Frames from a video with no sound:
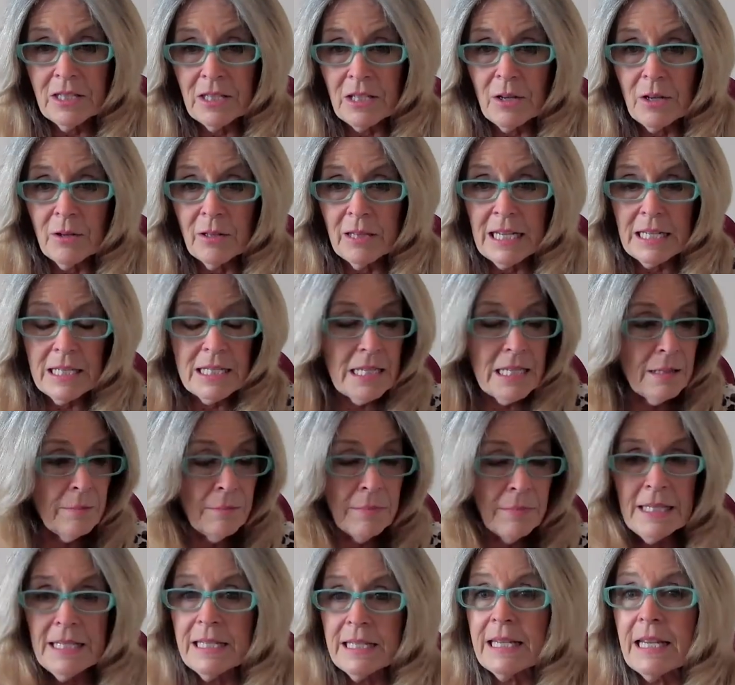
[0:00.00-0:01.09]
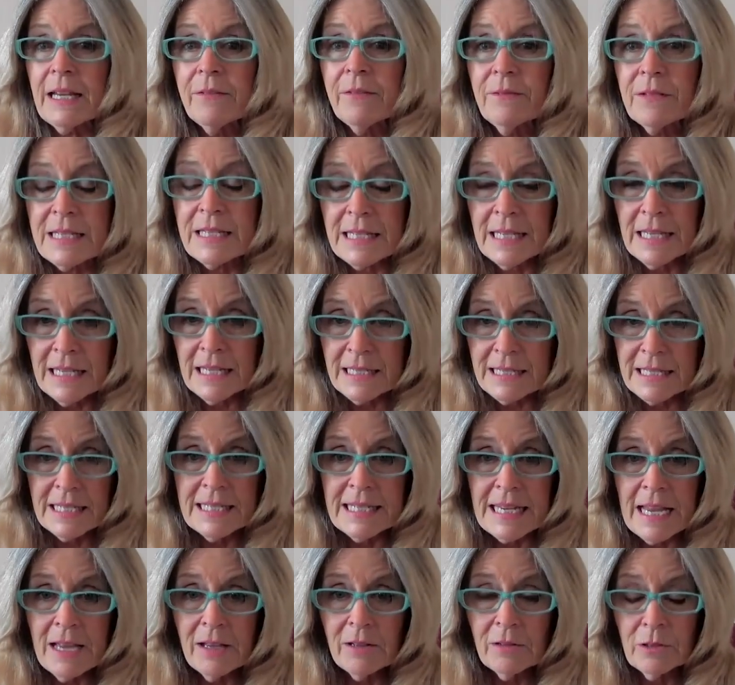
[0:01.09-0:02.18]
So that's in PDF as a
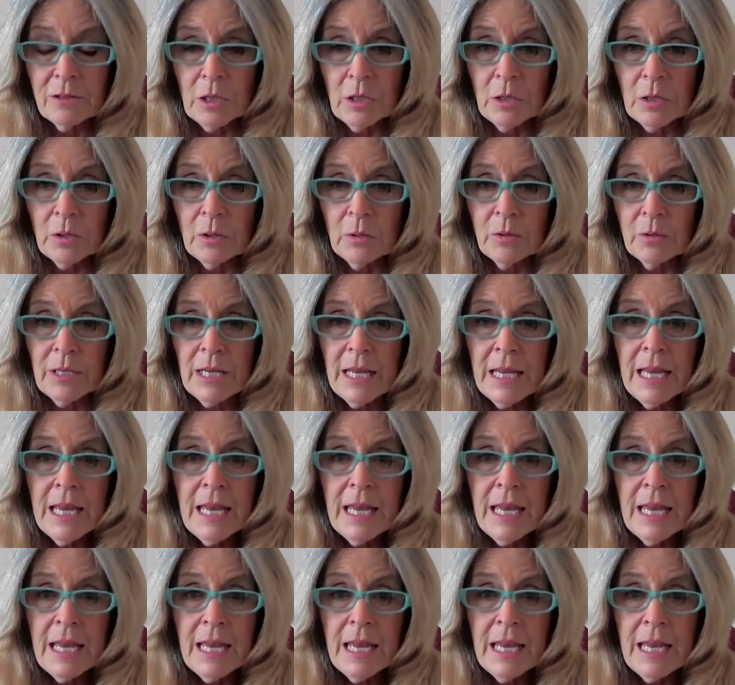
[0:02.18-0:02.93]
download,